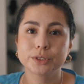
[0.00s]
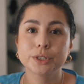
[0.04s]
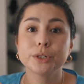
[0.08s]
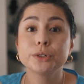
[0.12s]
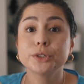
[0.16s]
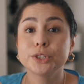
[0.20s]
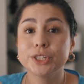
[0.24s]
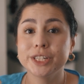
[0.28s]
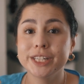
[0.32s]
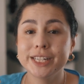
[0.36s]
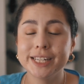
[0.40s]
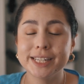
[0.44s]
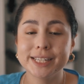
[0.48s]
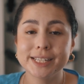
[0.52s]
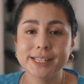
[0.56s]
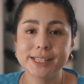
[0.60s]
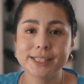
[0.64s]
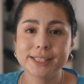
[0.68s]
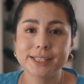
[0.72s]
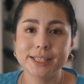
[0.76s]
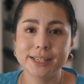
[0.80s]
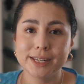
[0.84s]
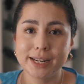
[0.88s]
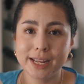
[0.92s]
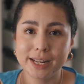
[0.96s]
so she
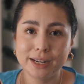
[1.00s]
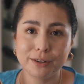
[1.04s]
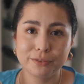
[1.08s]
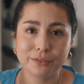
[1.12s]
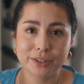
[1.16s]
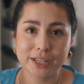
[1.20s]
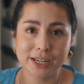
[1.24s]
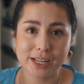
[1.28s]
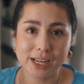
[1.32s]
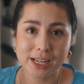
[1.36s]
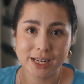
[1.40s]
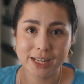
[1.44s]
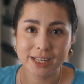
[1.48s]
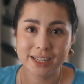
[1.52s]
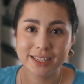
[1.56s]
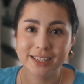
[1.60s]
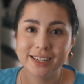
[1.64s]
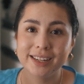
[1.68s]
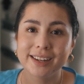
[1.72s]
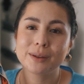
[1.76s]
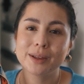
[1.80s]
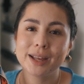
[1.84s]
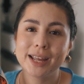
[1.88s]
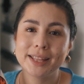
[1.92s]
is Native Canadian,